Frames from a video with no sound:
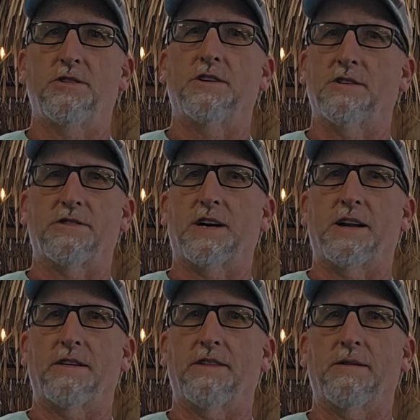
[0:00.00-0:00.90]
2 years
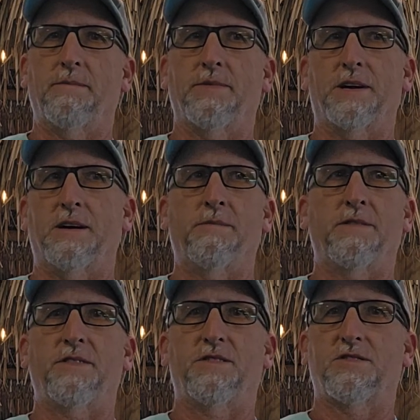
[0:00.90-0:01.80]
out of them.
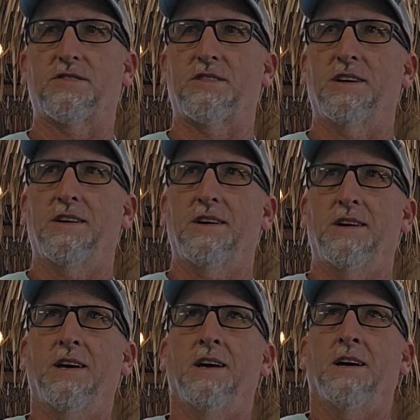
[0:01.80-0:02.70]
If it's
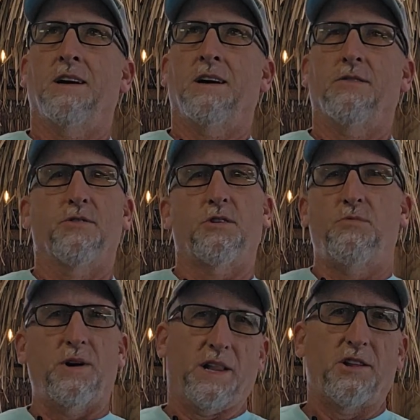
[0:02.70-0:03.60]
a real
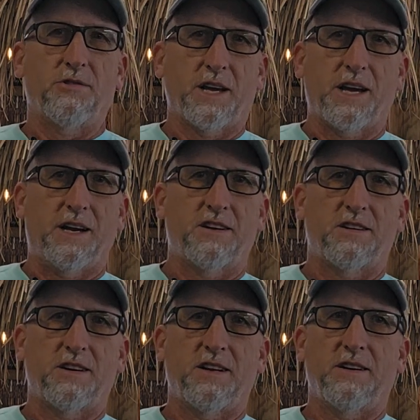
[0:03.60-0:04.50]
wet
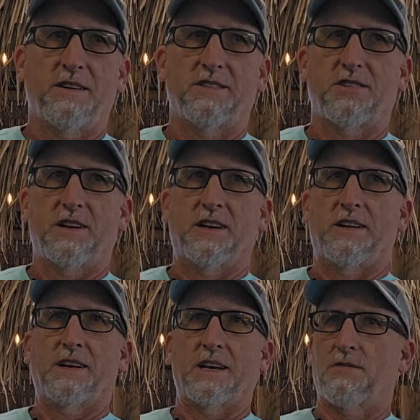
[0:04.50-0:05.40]
location
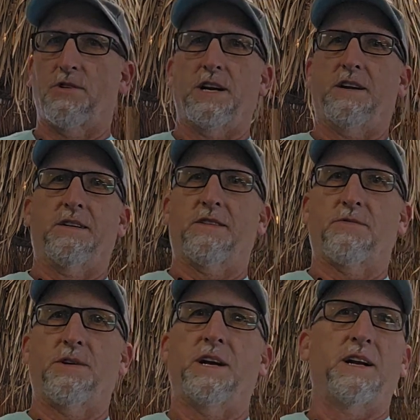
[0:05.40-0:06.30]
and like
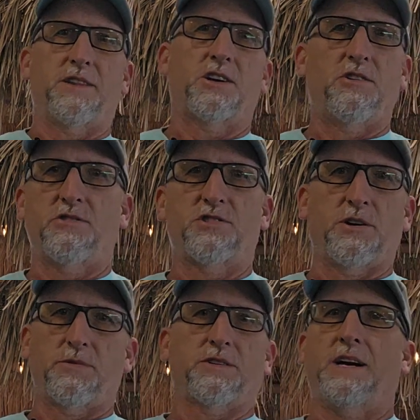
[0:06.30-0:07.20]
right on the coast,
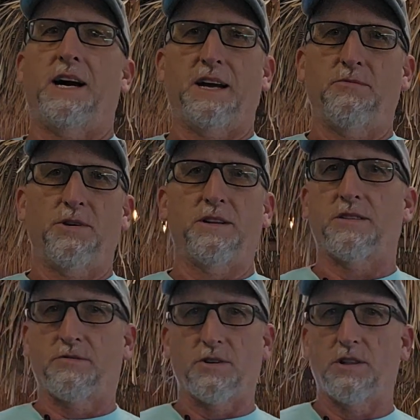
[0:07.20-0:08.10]
subject to high
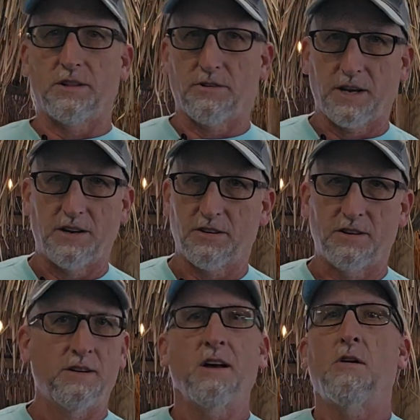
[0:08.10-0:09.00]
winds and a real wet
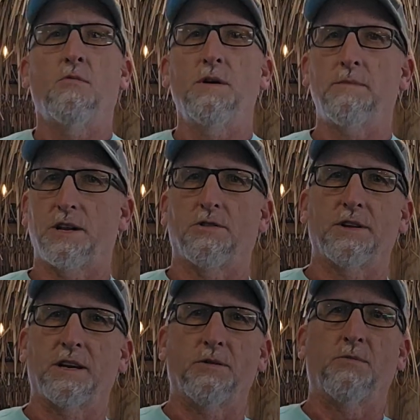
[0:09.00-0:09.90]
location, we might
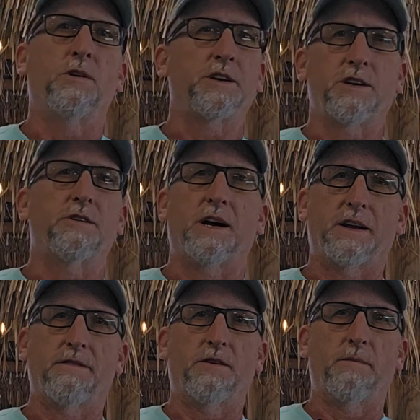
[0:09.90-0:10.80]
only get 1 year
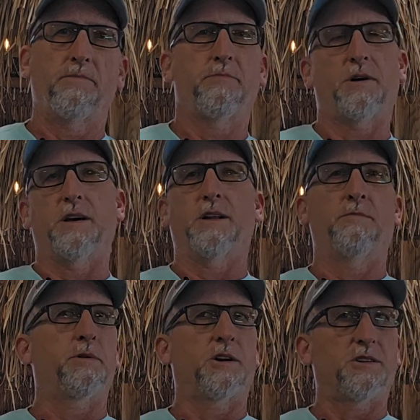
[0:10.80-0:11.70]
out of them.
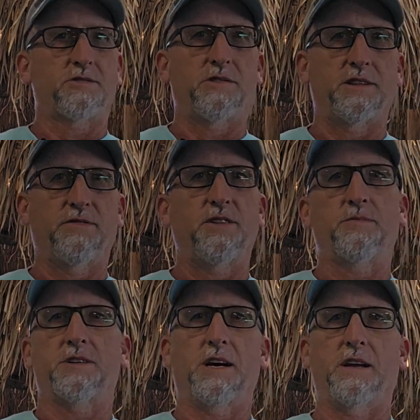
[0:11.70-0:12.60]
But also on the
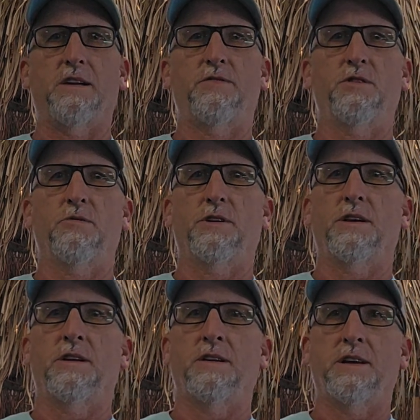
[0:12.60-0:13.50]
flip side, if you were
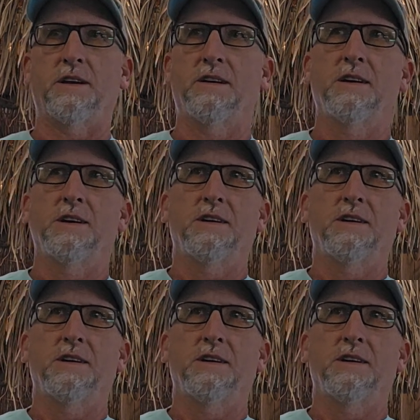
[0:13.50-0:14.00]
in a